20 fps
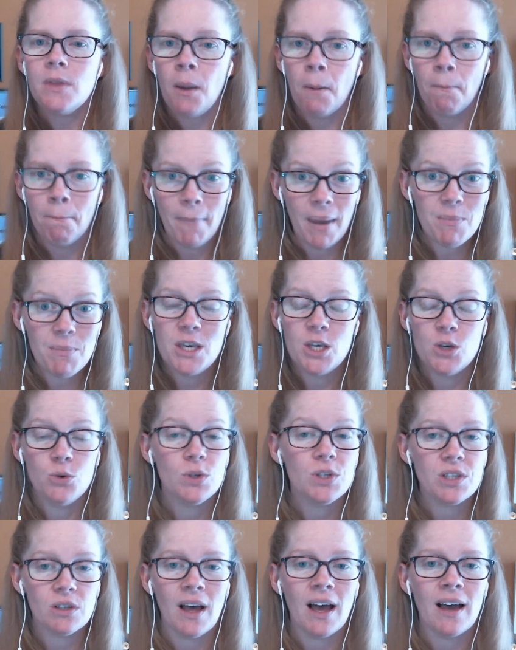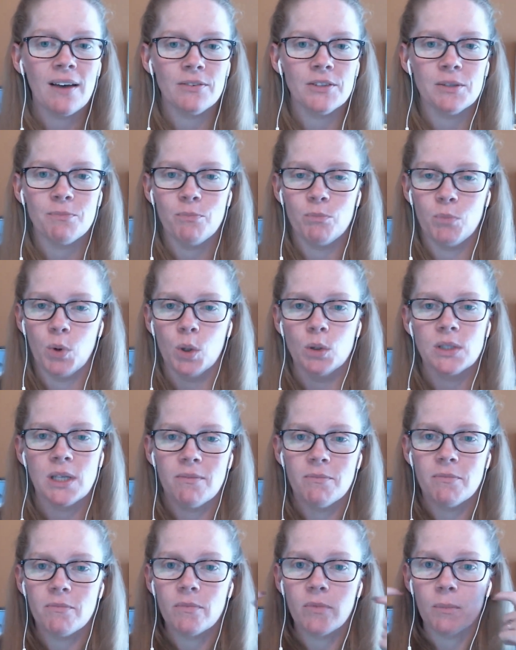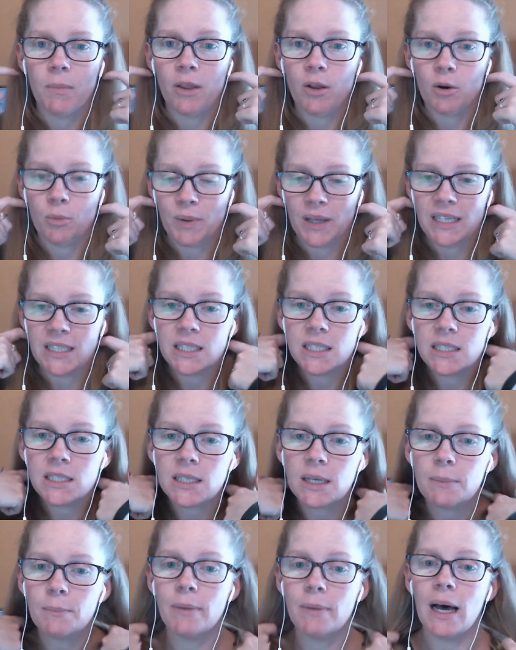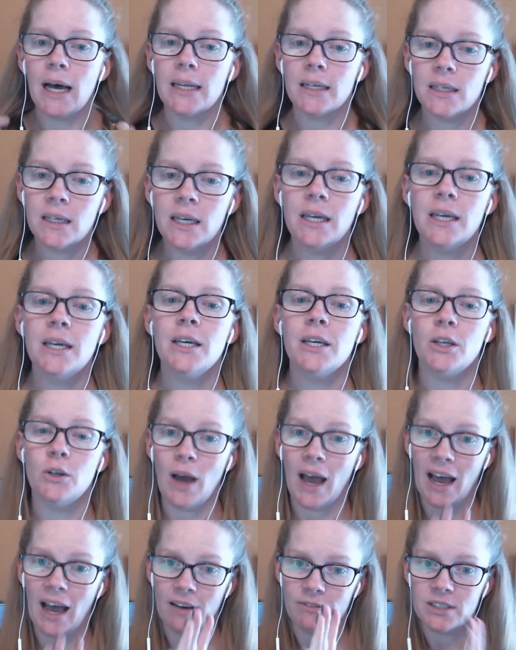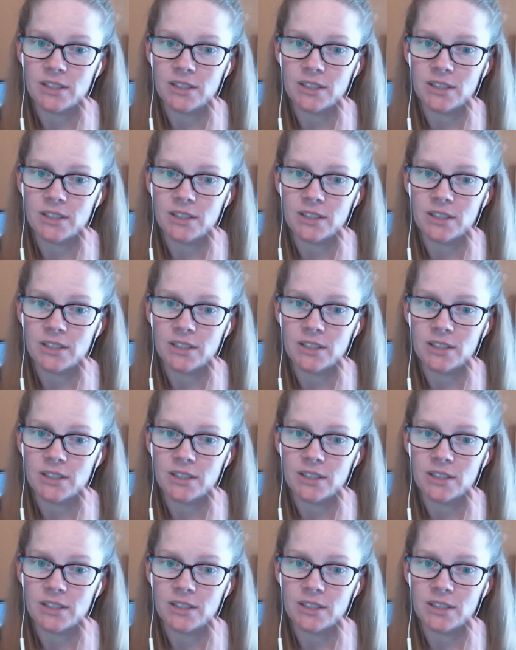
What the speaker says: Maybe you still have to pull some from other places, but you have